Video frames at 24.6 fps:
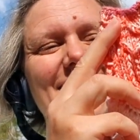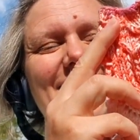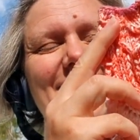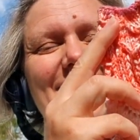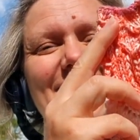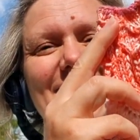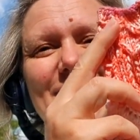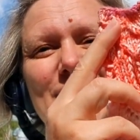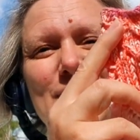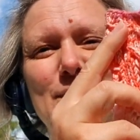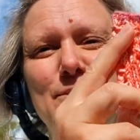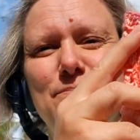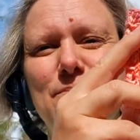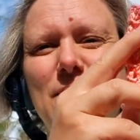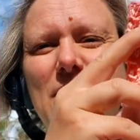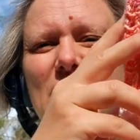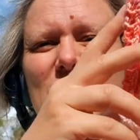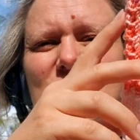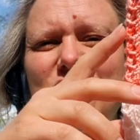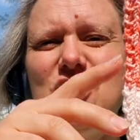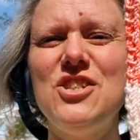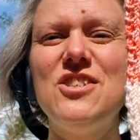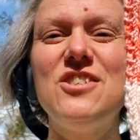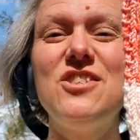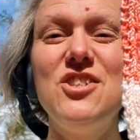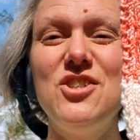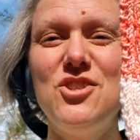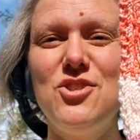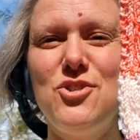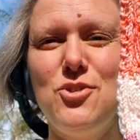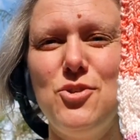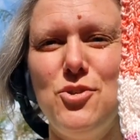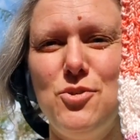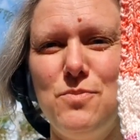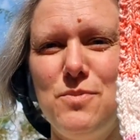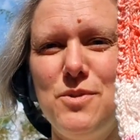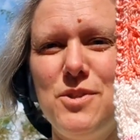I just
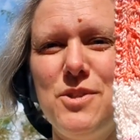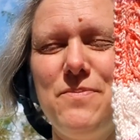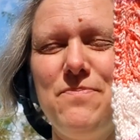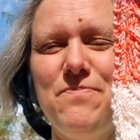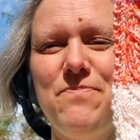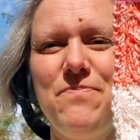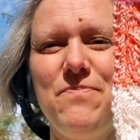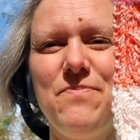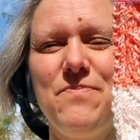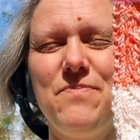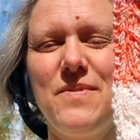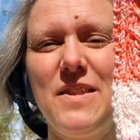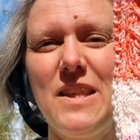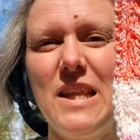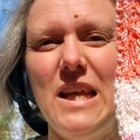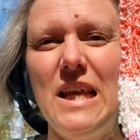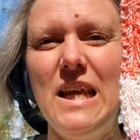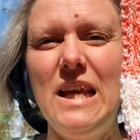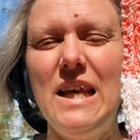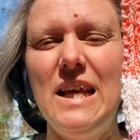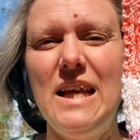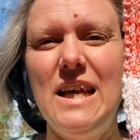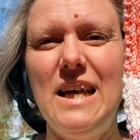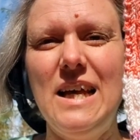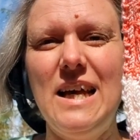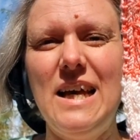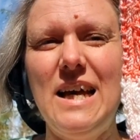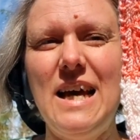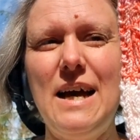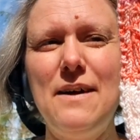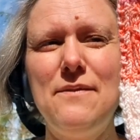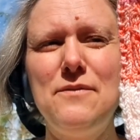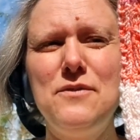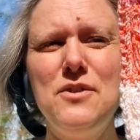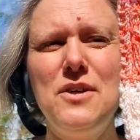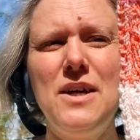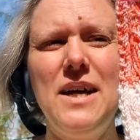assumed.
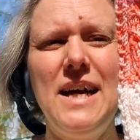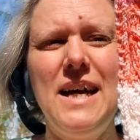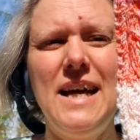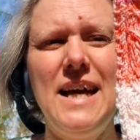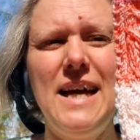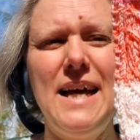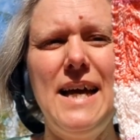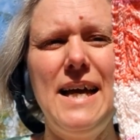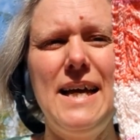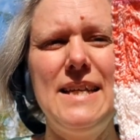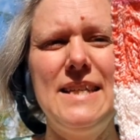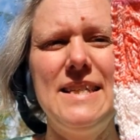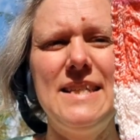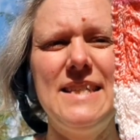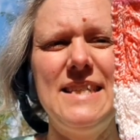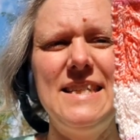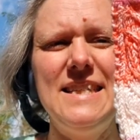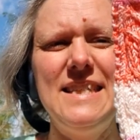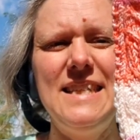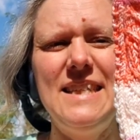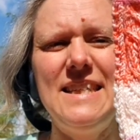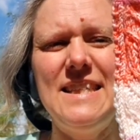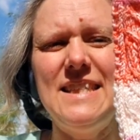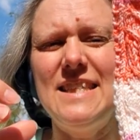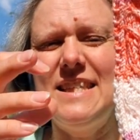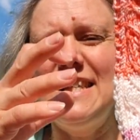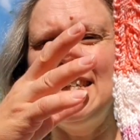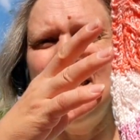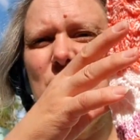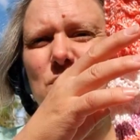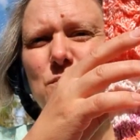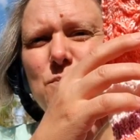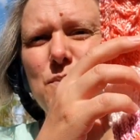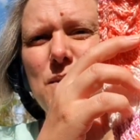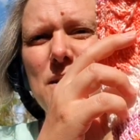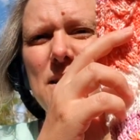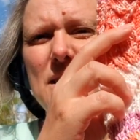After I had knit
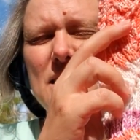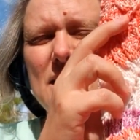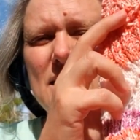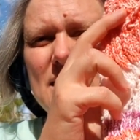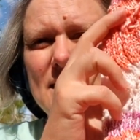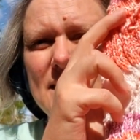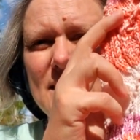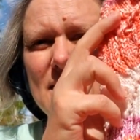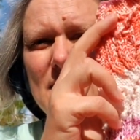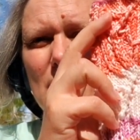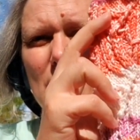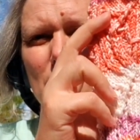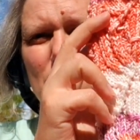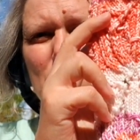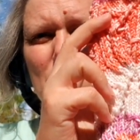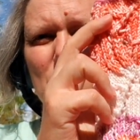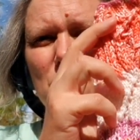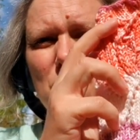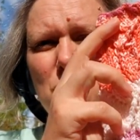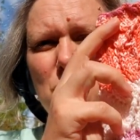this with some